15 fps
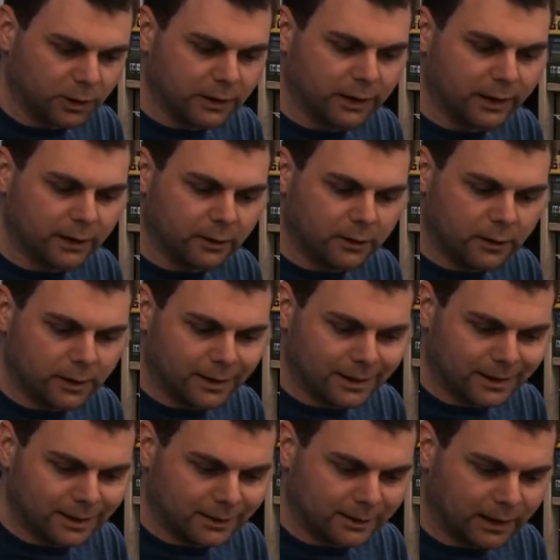spring there,
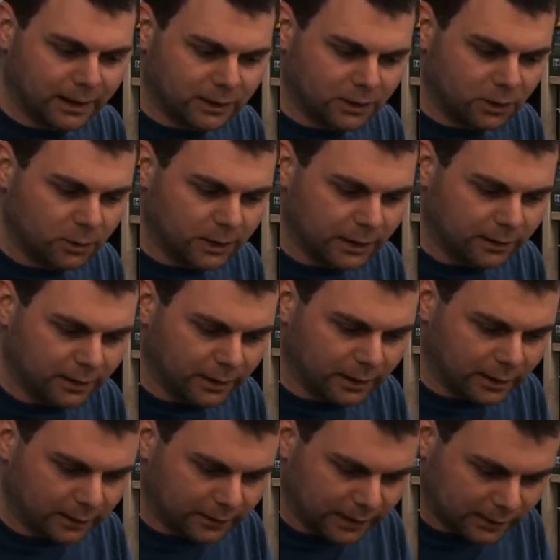does not do
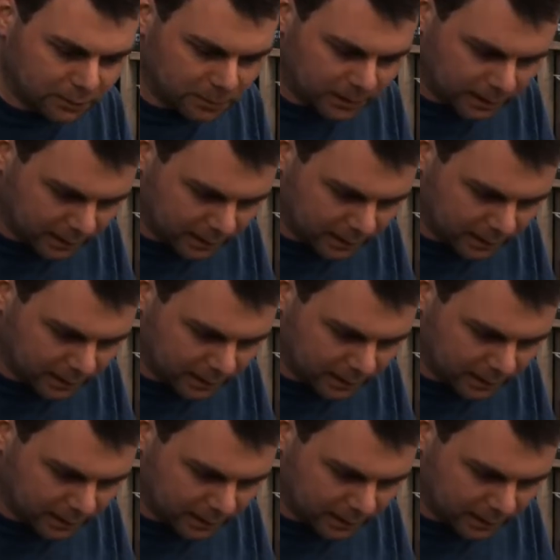anything, and that's